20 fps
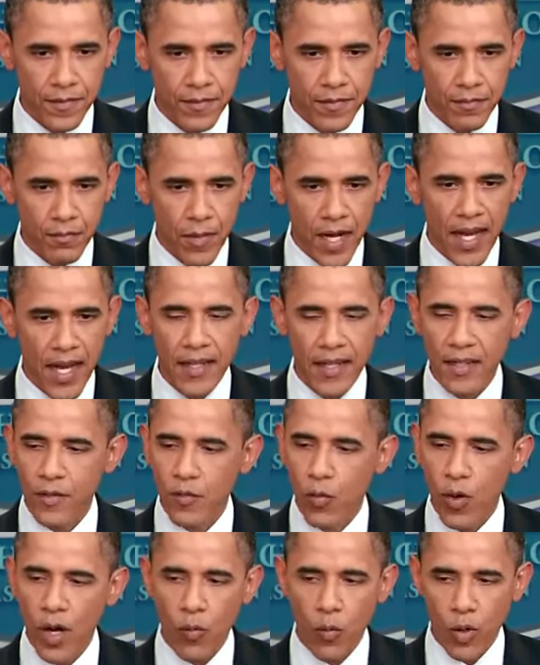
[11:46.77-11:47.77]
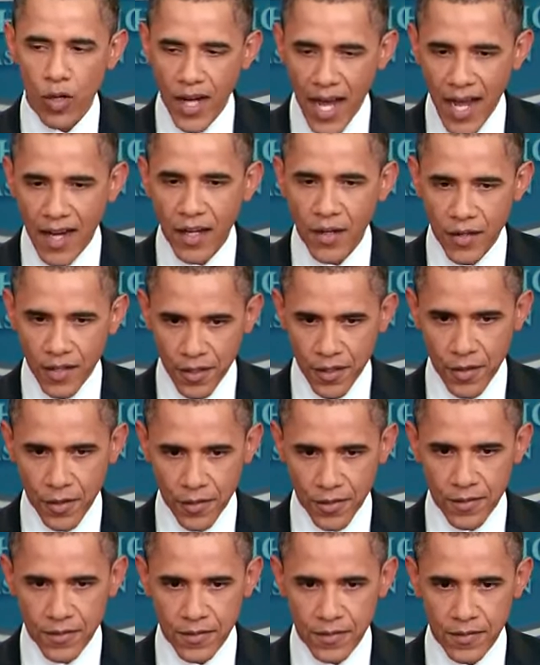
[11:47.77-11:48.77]
But what we're not going to do
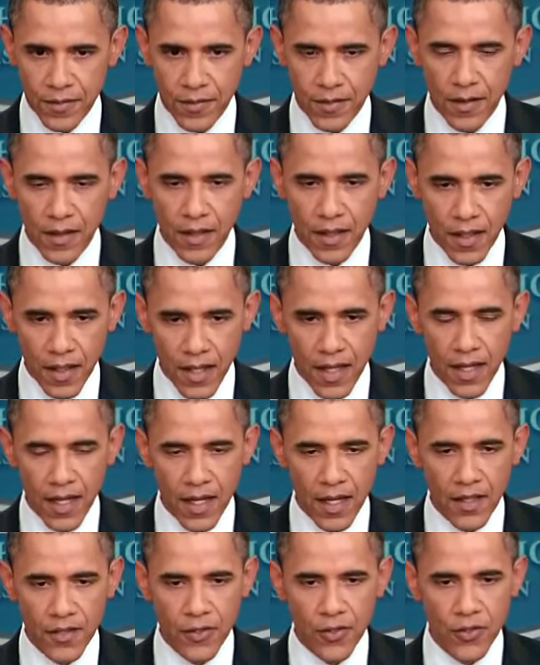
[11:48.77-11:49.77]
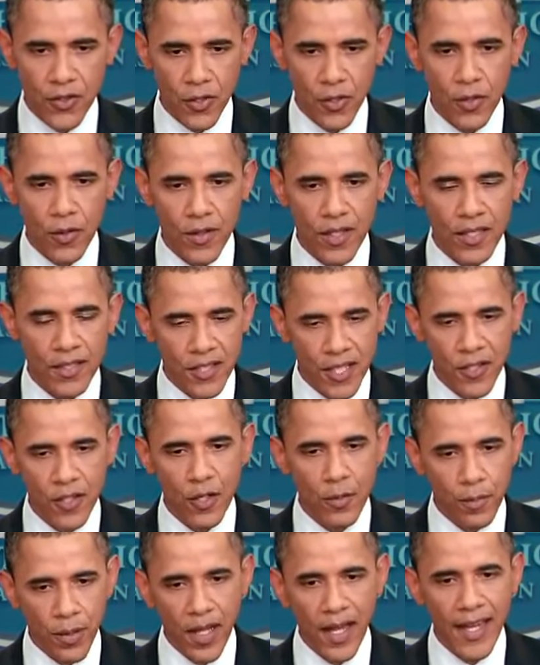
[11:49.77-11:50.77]
is to continue to
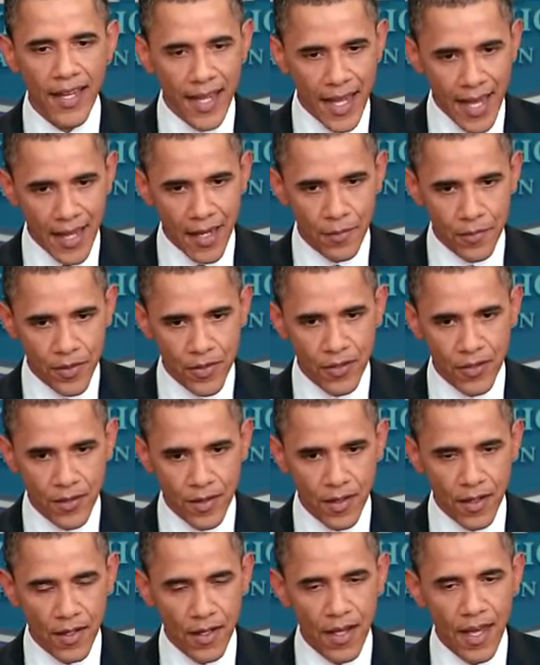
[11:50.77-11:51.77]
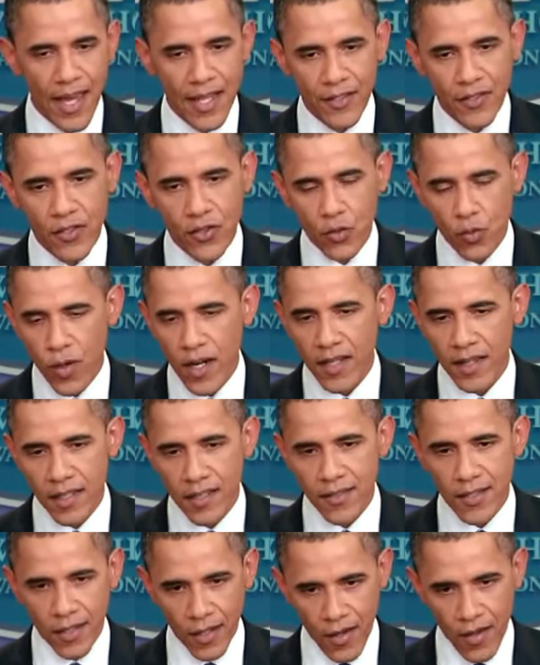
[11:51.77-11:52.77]
play games and string this
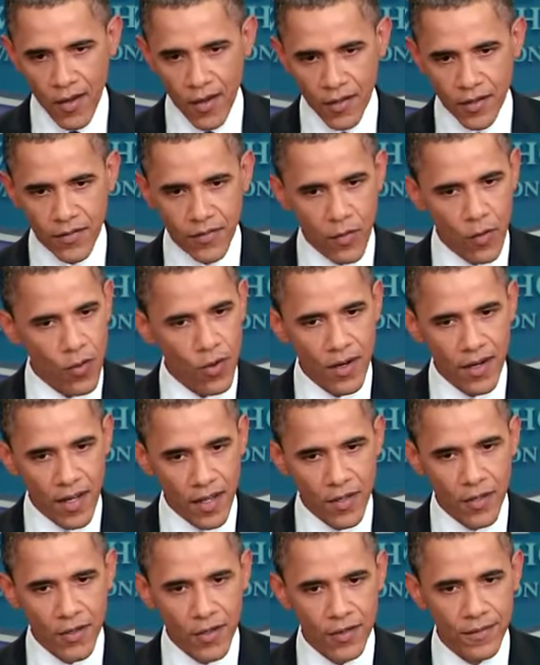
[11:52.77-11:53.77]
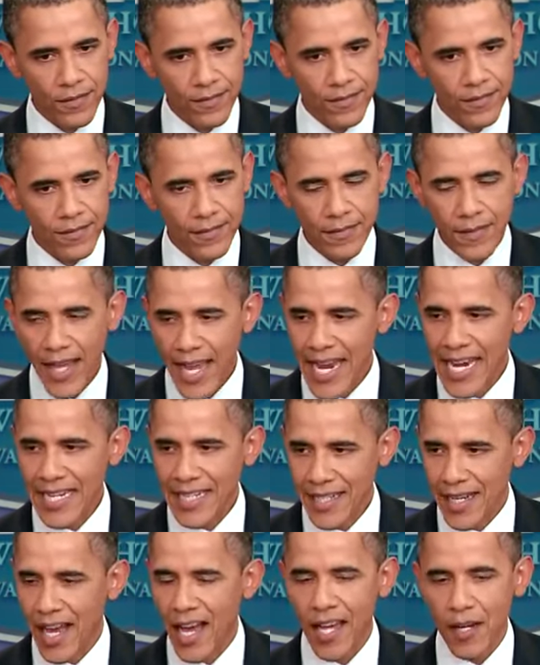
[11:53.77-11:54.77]
along for another
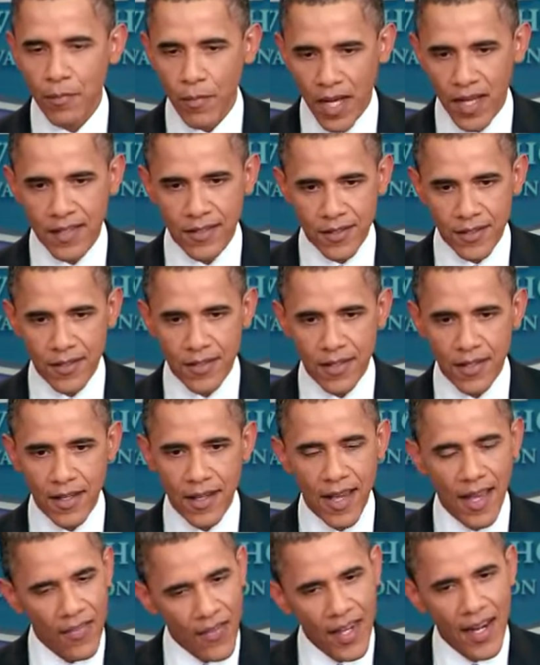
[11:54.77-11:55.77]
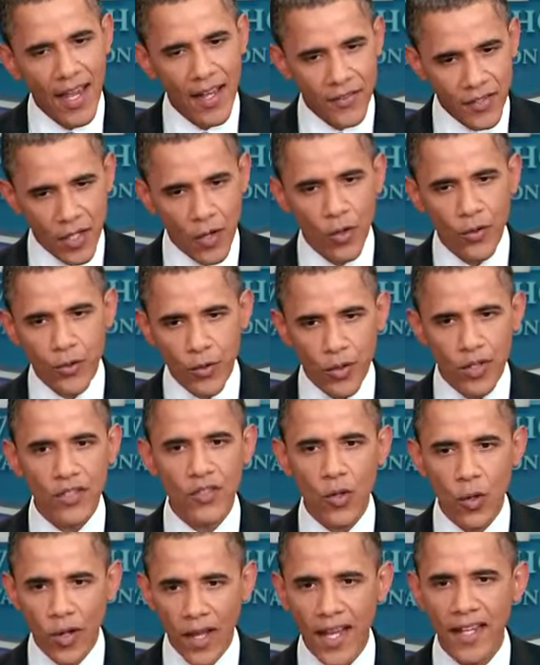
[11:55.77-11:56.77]
8-9 months and then have to go through this
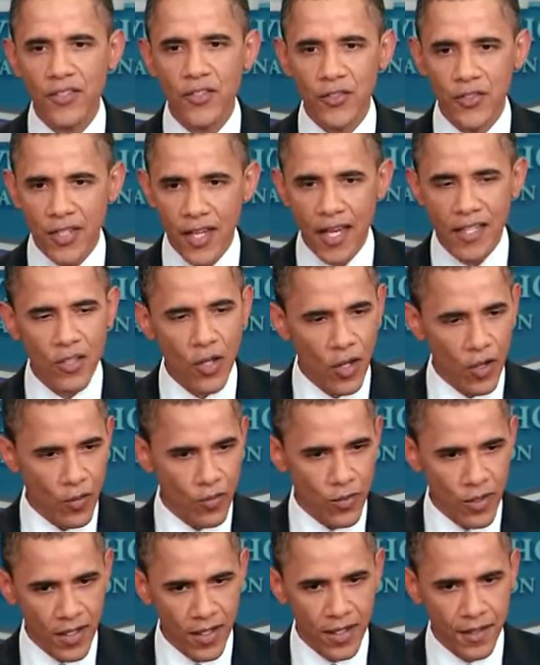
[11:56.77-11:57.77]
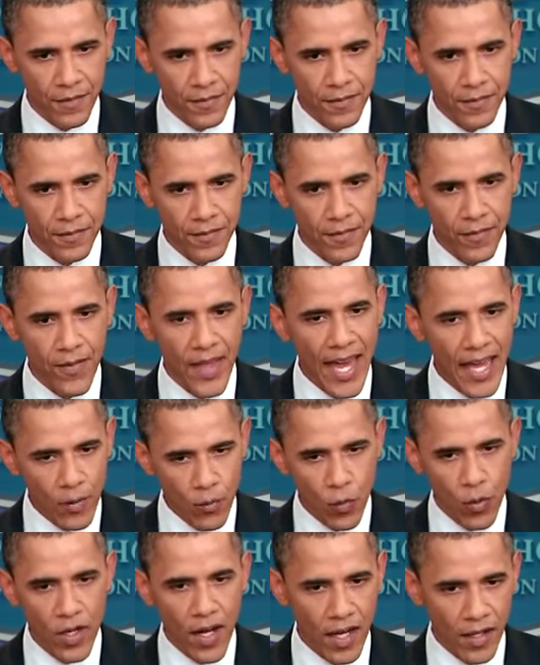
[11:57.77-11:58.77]
whole exercise all over again. That
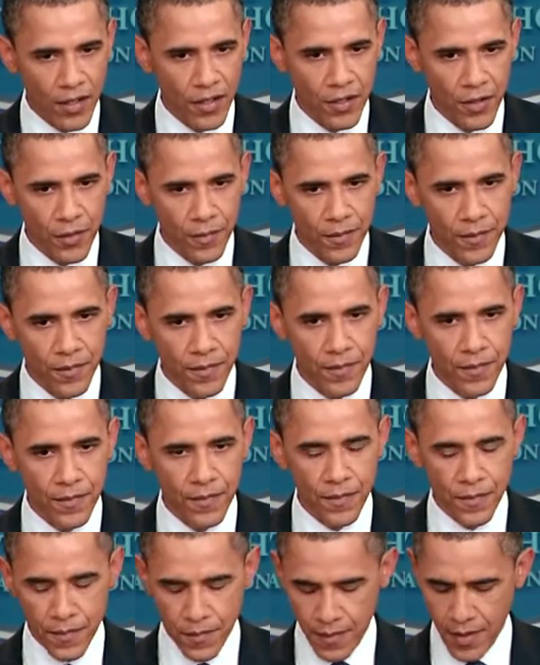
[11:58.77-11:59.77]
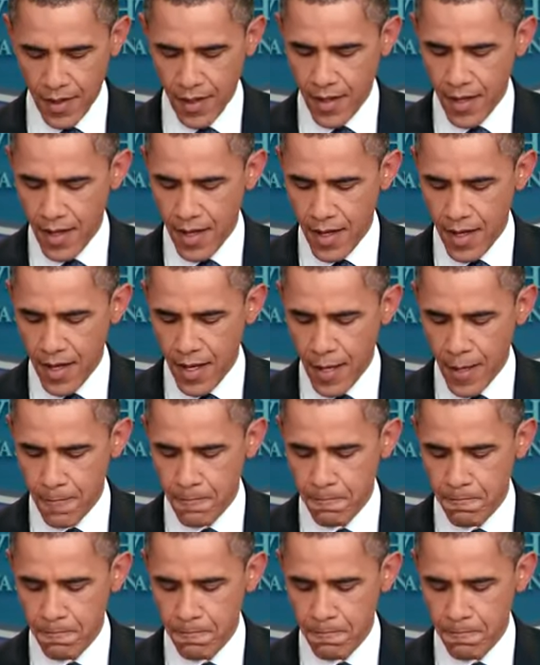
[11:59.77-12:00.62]
we're not going to do.